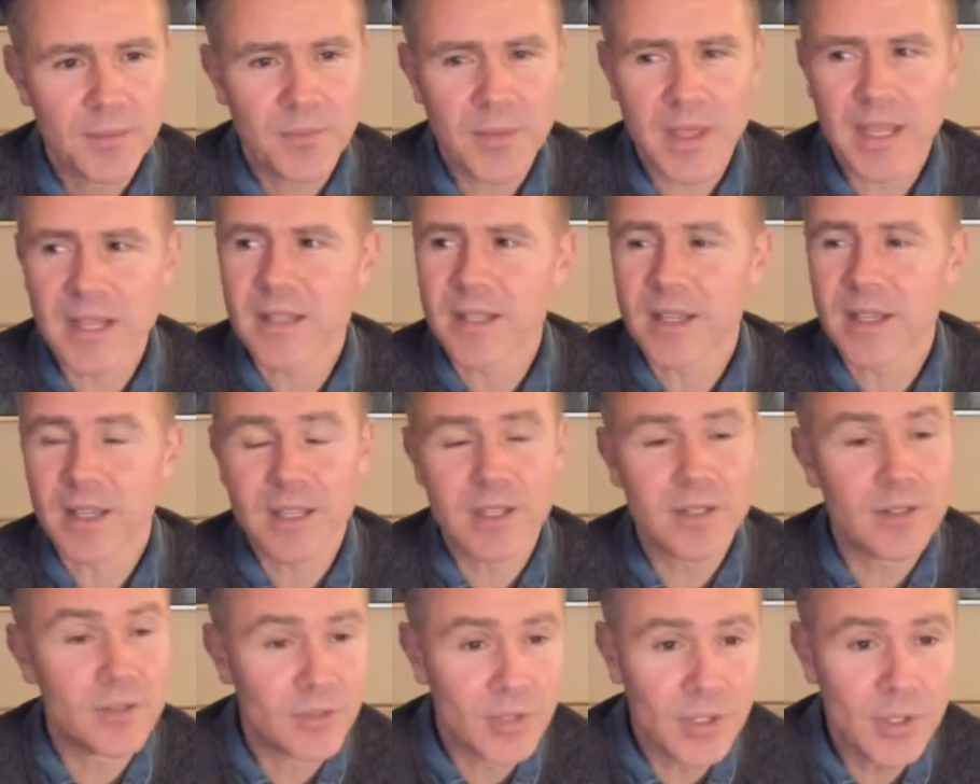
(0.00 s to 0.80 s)
that you
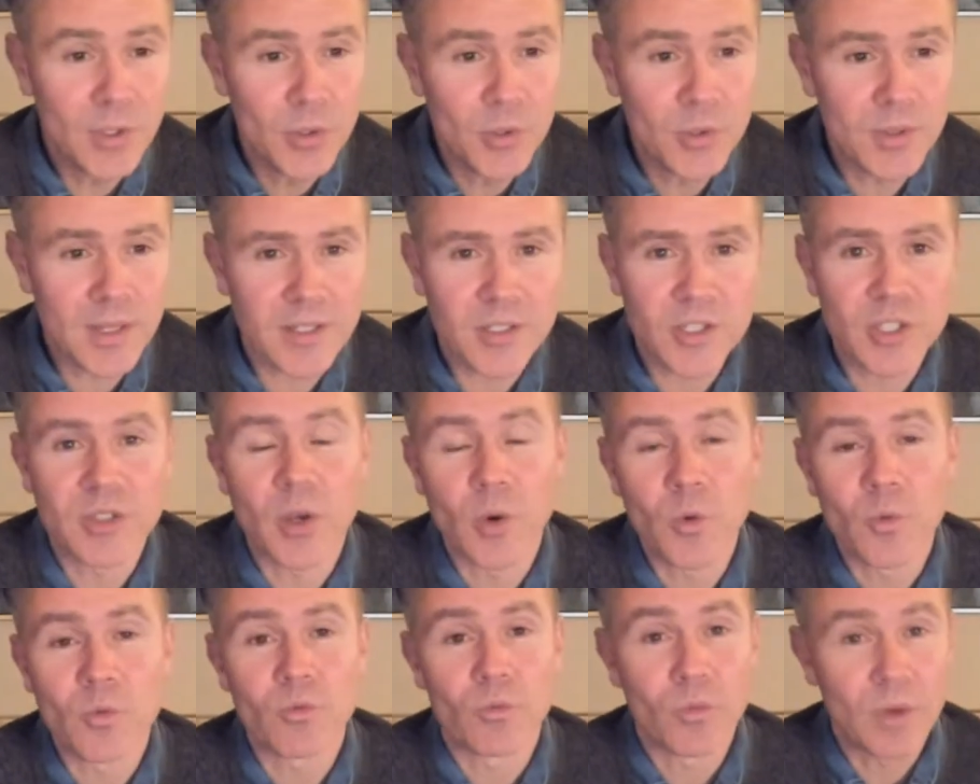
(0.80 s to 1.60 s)
can do that you
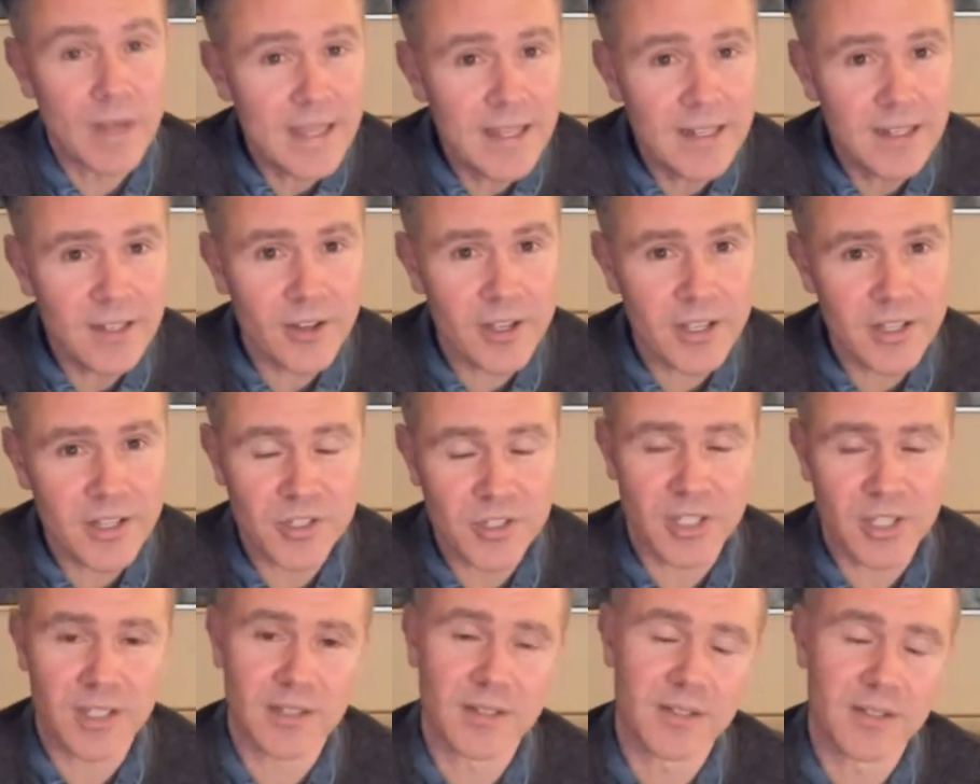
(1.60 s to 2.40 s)
don't
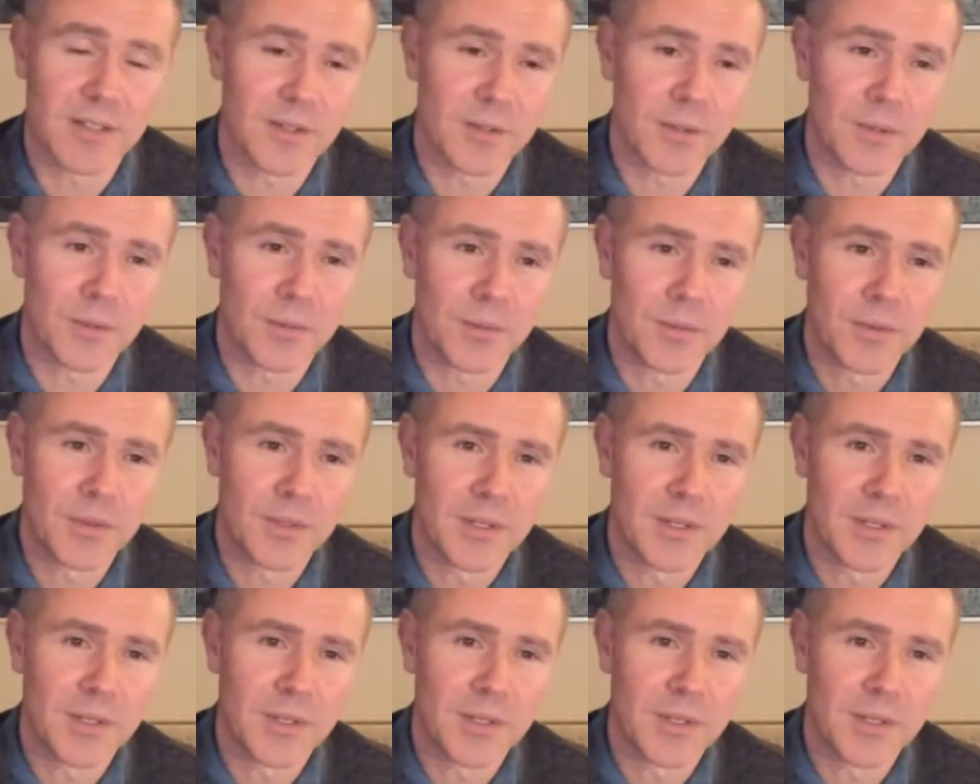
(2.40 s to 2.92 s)
realize you can do